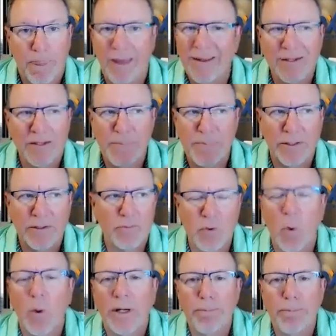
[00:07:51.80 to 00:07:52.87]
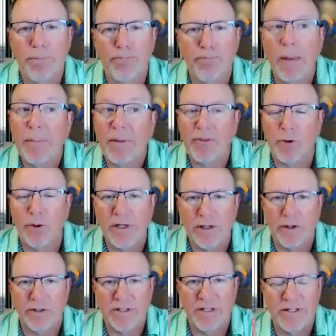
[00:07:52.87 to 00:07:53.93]
And it's been 20, maybe 30
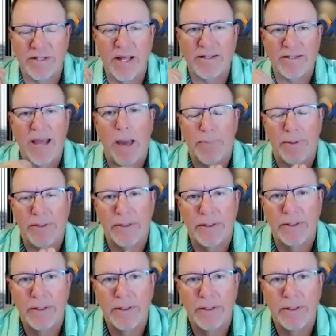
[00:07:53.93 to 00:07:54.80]
years since that's happened,